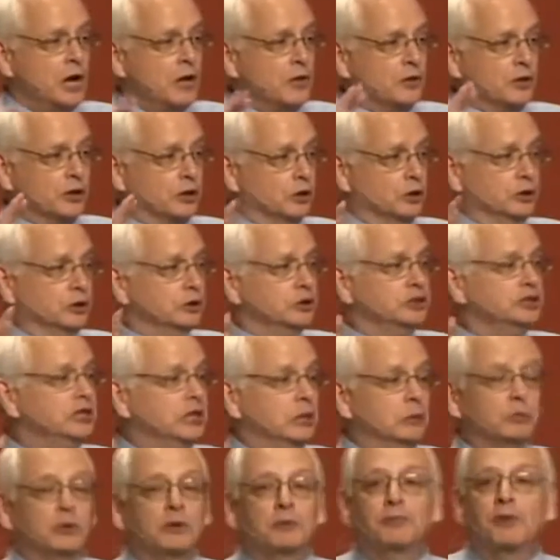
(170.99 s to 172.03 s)
The
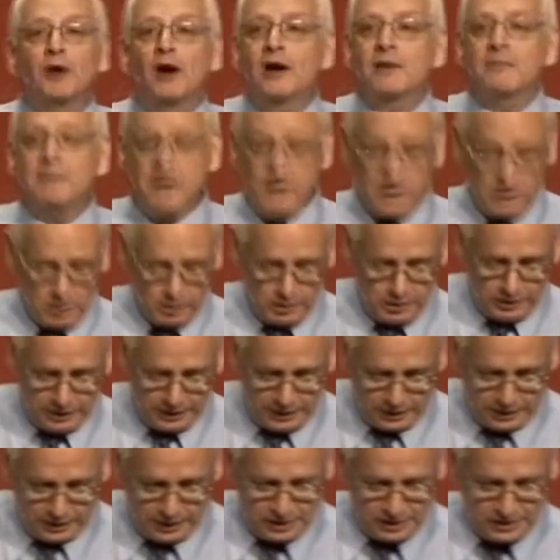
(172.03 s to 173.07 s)
clergy were
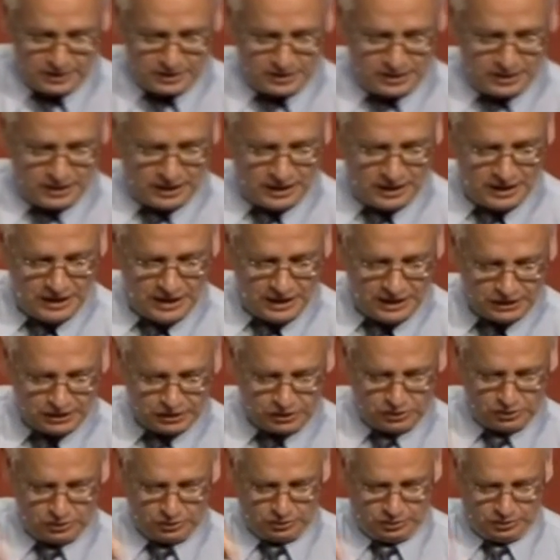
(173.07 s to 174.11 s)
primarily in this, the
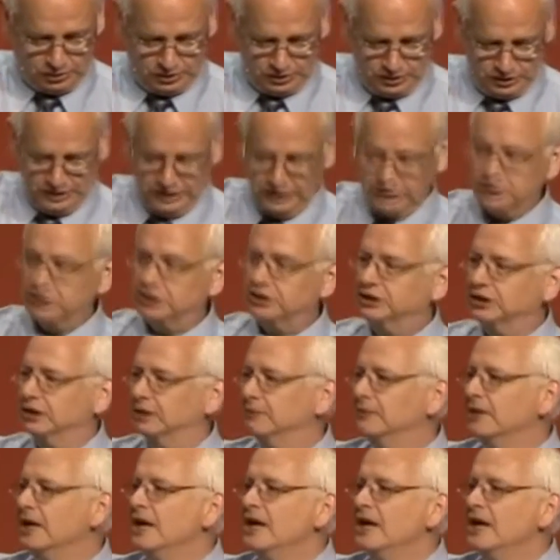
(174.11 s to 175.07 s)
connectional leadership.